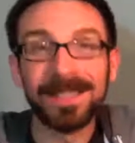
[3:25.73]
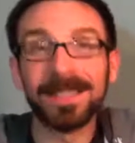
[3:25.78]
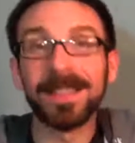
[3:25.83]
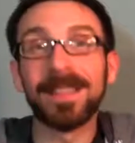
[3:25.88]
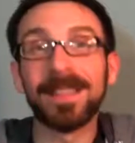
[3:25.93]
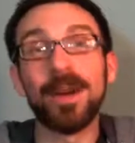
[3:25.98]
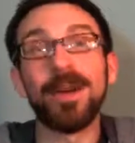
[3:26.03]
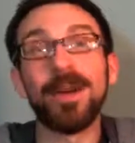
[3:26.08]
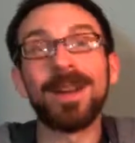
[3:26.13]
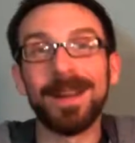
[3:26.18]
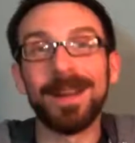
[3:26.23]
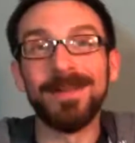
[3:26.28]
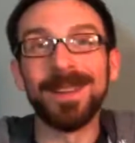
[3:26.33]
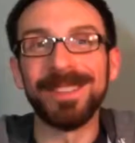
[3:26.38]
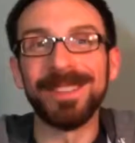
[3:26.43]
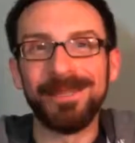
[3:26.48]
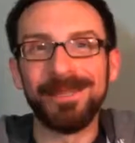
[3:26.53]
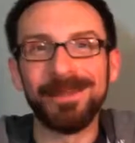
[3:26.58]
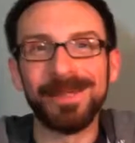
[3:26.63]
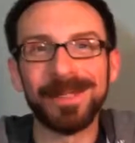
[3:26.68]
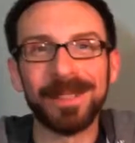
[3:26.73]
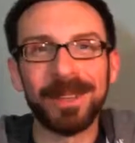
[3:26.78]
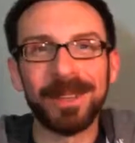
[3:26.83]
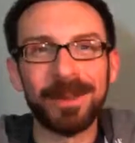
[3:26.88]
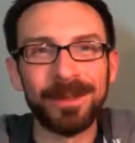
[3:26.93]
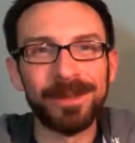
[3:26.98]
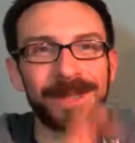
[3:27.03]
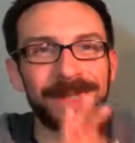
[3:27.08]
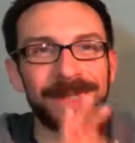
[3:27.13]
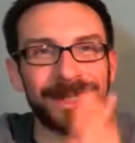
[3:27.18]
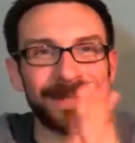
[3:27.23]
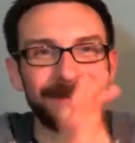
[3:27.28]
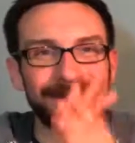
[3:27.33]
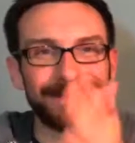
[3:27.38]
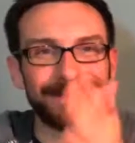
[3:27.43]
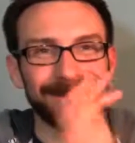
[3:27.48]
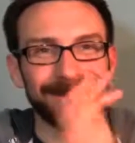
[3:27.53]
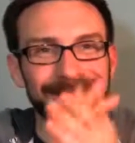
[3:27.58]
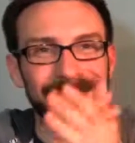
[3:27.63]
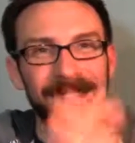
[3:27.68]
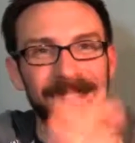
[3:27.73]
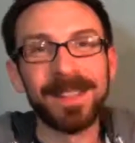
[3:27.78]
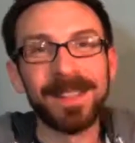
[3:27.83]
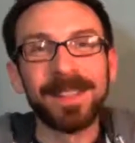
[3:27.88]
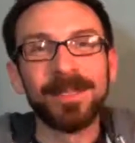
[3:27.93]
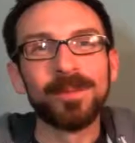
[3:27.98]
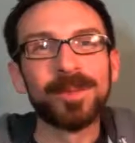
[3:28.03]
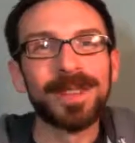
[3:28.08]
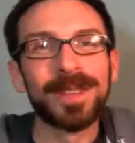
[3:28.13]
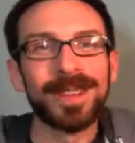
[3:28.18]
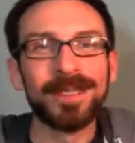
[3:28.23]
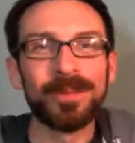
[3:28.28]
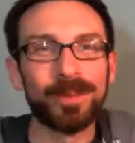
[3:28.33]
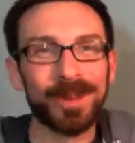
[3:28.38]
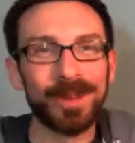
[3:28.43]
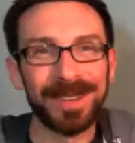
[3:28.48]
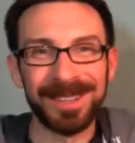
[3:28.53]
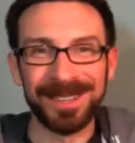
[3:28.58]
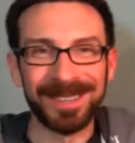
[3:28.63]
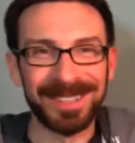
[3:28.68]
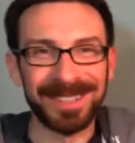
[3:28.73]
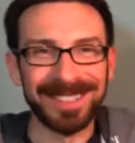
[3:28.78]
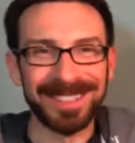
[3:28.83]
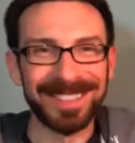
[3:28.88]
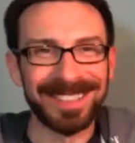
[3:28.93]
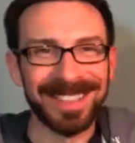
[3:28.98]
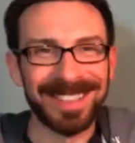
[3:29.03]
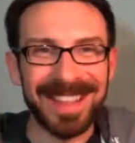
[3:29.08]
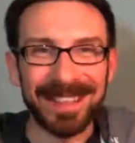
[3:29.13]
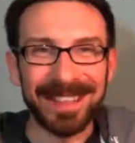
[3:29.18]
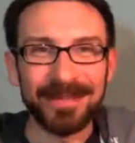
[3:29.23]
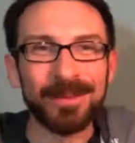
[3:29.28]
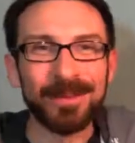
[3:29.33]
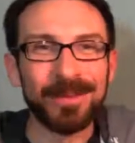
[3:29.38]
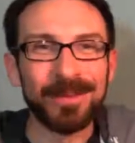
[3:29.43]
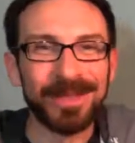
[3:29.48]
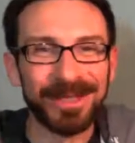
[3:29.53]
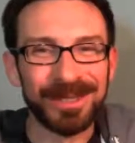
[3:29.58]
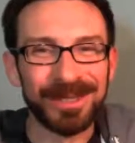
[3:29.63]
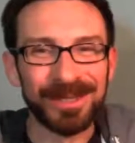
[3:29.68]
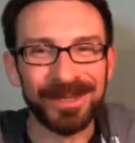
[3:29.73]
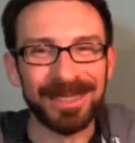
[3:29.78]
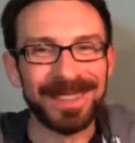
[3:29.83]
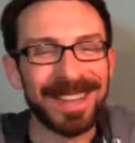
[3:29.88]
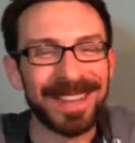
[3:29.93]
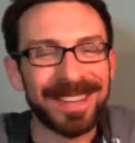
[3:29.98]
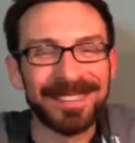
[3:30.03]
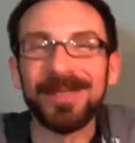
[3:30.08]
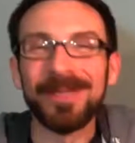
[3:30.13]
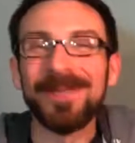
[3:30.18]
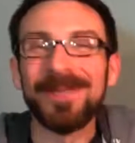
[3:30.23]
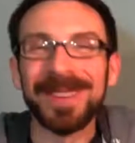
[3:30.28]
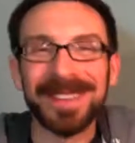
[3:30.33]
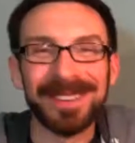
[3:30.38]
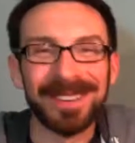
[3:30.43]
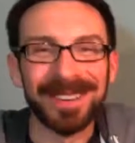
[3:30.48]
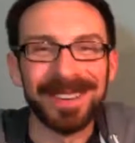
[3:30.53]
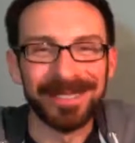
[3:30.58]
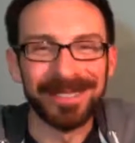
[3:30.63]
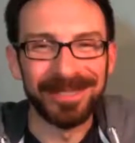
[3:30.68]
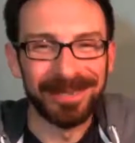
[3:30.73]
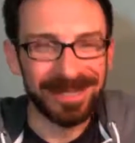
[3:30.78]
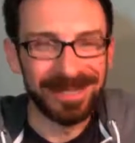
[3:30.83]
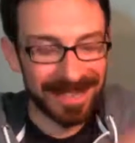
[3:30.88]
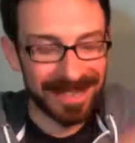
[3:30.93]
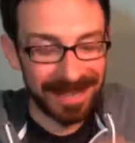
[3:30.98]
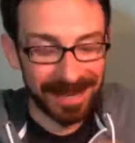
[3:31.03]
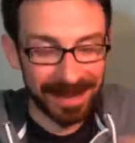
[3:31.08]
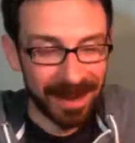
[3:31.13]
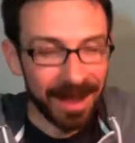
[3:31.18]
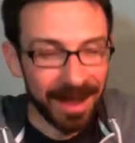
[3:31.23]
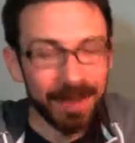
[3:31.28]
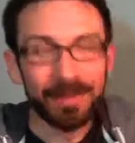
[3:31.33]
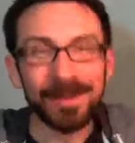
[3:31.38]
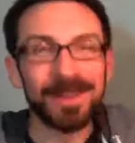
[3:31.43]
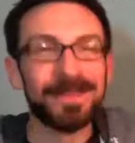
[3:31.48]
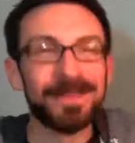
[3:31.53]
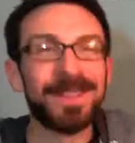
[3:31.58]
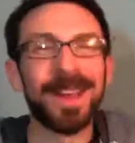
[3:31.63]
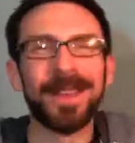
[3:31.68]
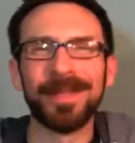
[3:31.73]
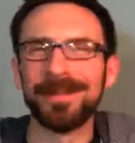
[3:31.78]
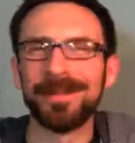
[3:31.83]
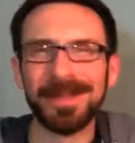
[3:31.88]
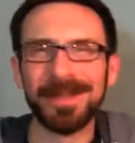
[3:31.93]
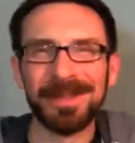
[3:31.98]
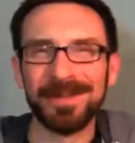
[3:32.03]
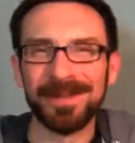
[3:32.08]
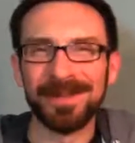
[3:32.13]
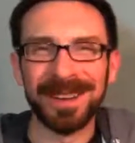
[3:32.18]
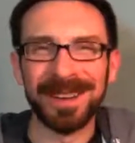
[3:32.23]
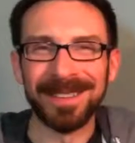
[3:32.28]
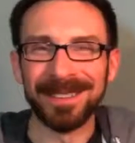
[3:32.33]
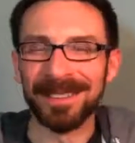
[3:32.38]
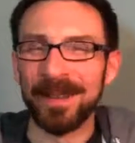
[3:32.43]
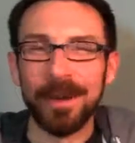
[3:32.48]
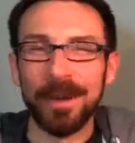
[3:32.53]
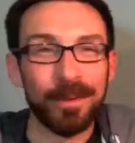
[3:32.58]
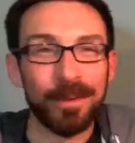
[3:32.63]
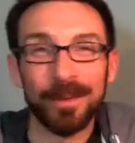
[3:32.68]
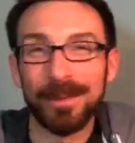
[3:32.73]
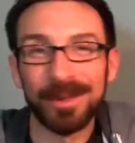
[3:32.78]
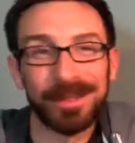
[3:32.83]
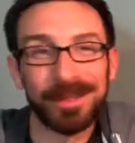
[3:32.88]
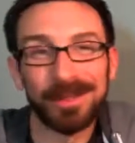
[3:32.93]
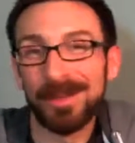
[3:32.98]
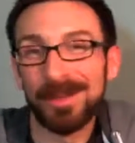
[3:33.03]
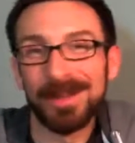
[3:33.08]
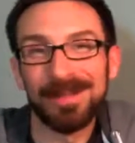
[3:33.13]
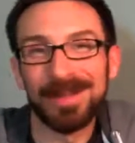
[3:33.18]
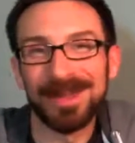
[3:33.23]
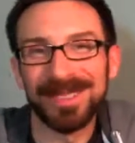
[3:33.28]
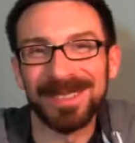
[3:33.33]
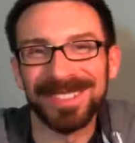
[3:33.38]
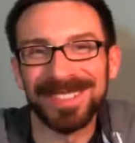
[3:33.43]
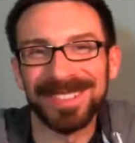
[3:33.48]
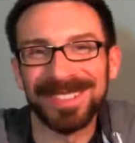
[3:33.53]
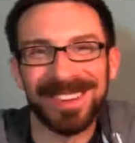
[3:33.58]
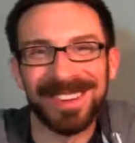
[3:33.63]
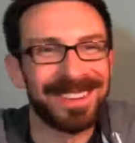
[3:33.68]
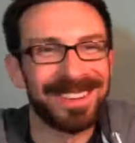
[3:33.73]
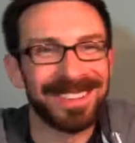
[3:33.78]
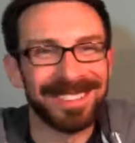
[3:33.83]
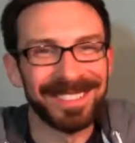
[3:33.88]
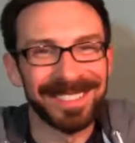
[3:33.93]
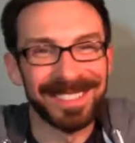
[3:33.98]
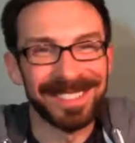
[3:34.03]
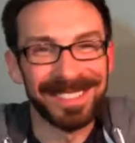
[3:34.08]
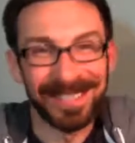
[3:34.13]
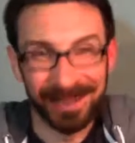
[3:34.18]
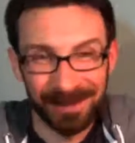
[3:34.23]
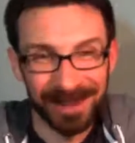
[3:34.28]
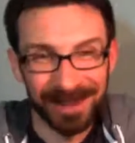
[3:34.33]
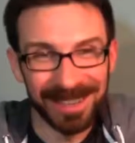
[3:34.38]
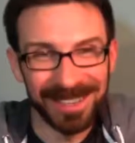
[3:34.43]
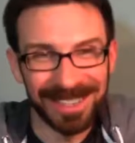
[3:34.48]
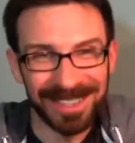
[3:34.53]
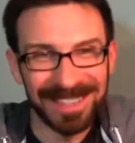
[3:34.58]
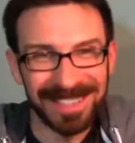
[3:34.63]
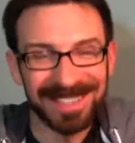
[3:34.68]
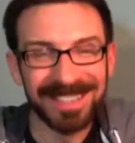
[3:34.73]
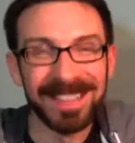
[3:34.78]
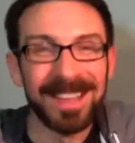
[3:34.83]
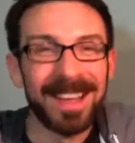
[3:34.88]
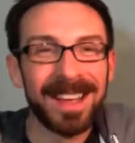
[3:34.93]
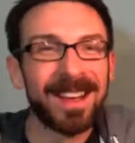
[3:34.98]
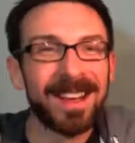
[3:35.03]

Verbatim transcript: Like, oh, I got my student loan. We're getting 20 nuggets. That's what we're doing. That's how many nuggets you need when you've got 3 friends. Or we're just one person. Honestly, you want nuggets?